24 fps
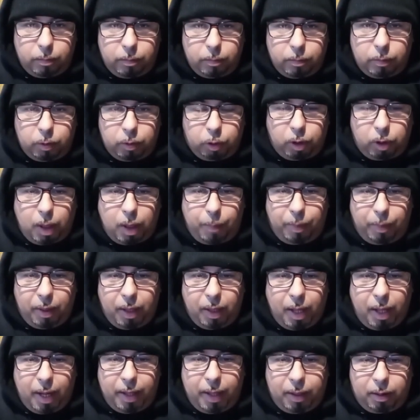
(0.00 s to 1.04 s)
Drop a
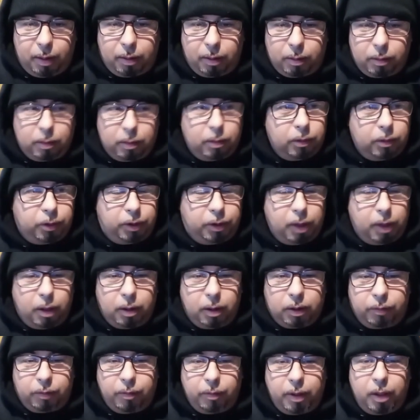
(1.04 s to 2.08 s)
like, share
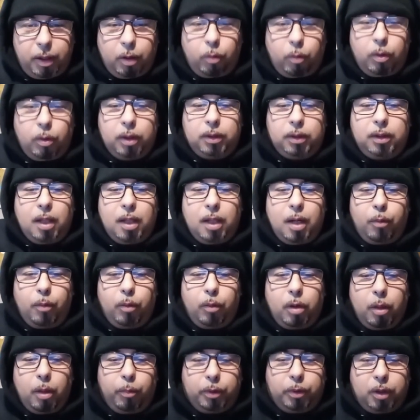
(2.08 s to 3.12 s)
this video one time.
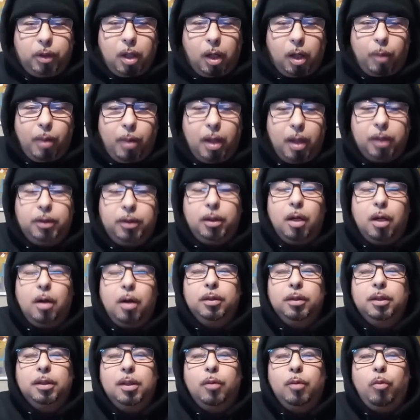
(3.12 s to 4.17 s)
We're going to talk about
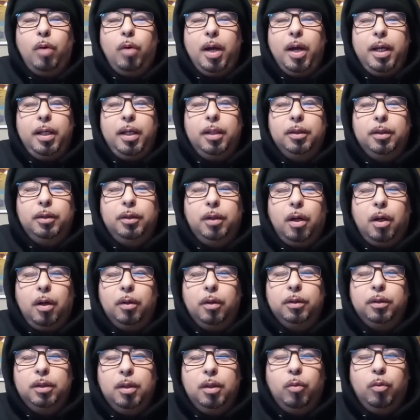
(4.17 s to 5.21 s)
Charleston White.
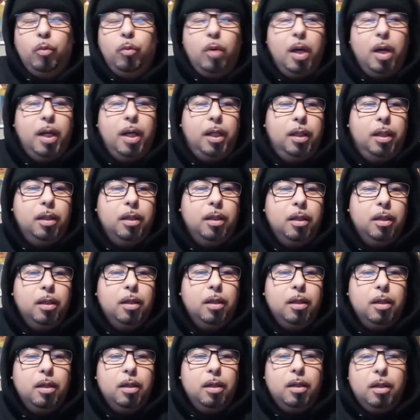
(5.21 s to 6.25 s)
Charleston White,
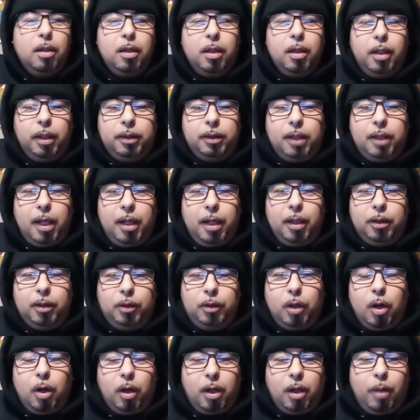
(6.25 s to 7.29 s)
he's out here
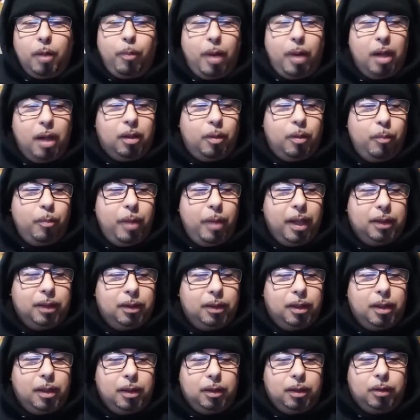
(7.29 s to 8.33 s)
talking about the
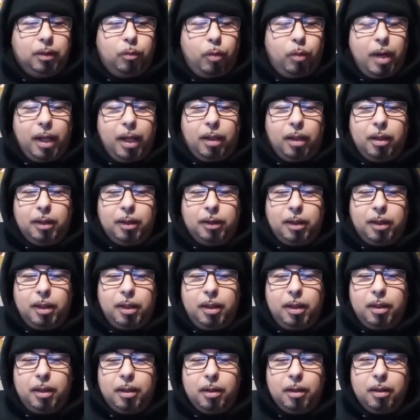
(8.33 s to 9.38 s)
Mexicans
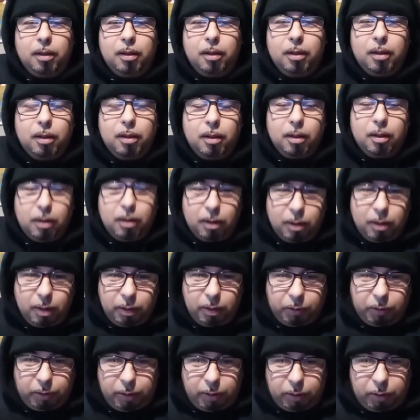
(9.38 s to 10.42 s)
recklessly.
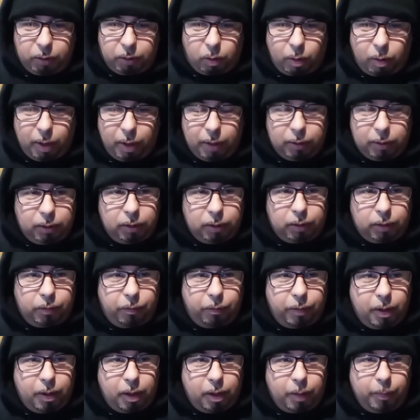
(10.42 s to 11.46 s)
Shit's crazy as
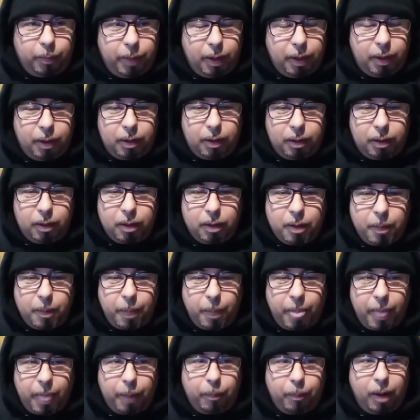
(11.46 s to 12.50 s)
fuck, man.
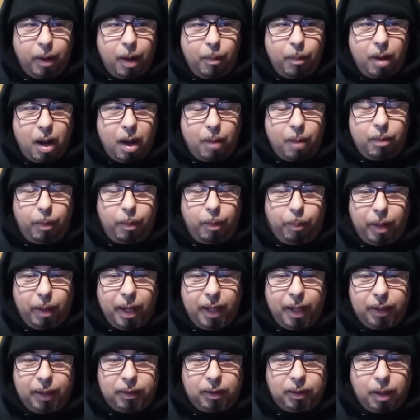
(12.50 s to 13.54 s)
But I'm going to
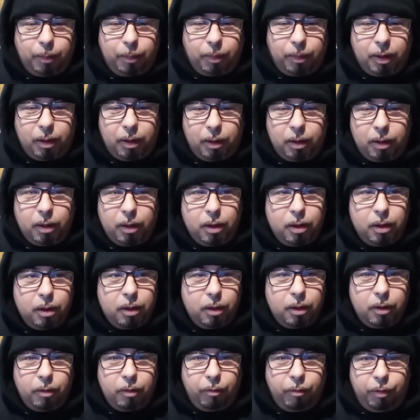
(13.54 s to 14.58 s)
play something
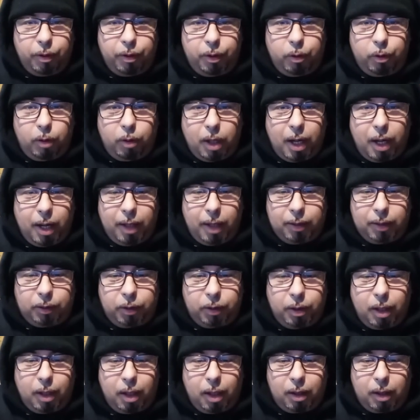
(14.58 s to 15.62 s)
for you guys
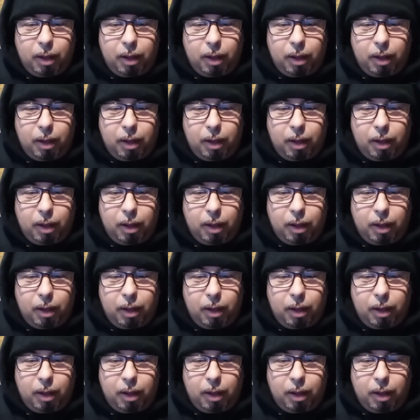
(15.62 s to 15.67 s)
so y'all